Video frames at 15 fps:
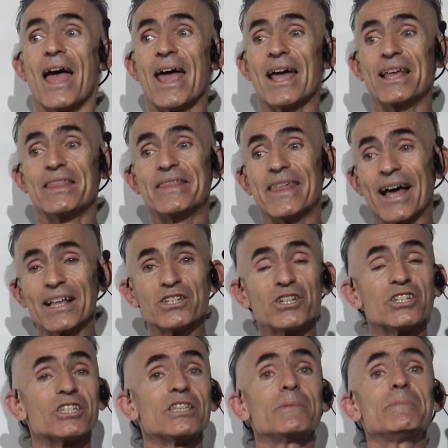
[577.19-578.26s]
And that's
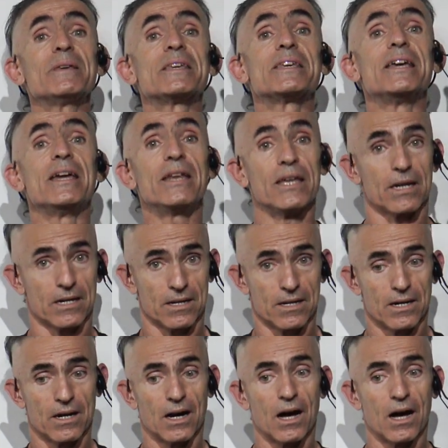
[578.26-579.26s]
just the beginning